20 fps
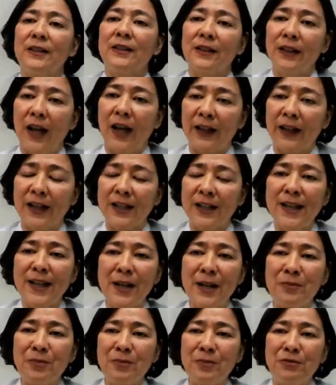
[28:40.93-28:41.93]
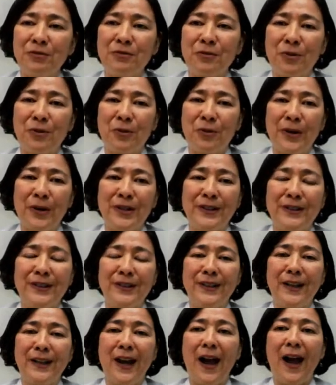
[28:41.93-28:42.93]
Like I said before,
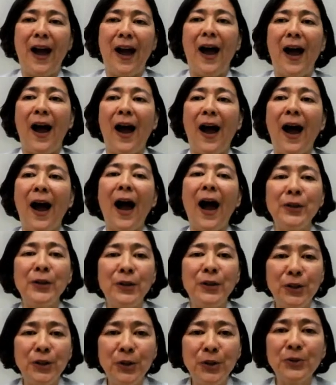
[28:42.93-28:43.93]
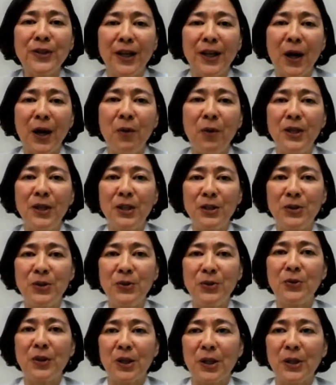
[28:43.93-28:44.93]
I knew that I want to
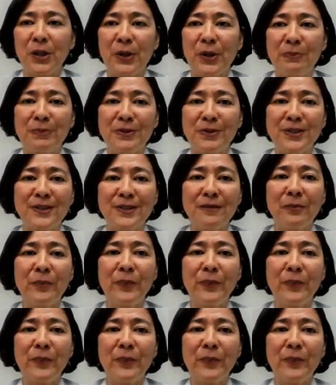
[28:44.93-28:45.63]
do herbs,